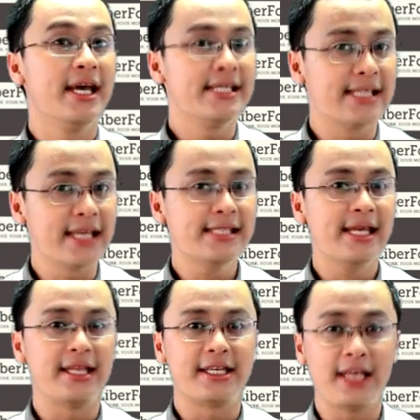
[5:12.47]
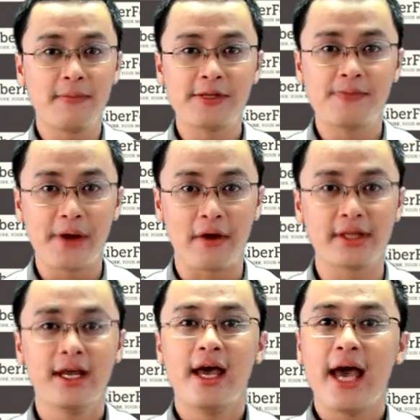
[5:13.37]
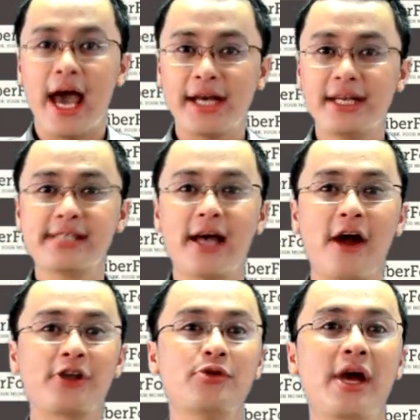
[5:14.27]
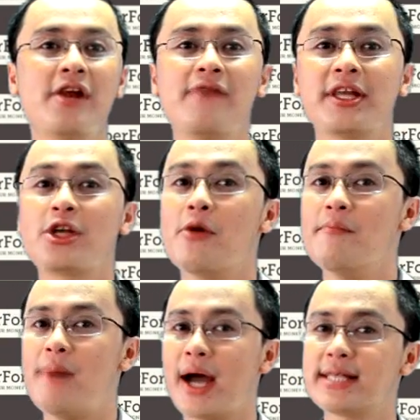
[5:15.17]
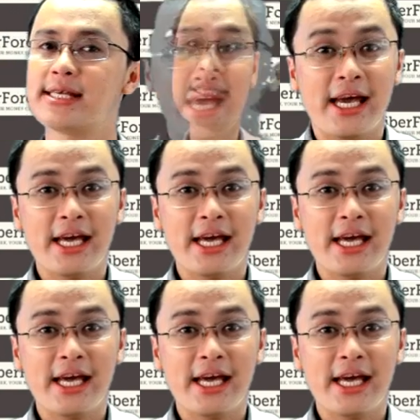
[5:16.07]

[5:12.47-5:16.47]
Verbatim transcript: since the team spirit and desire to innovate combines it,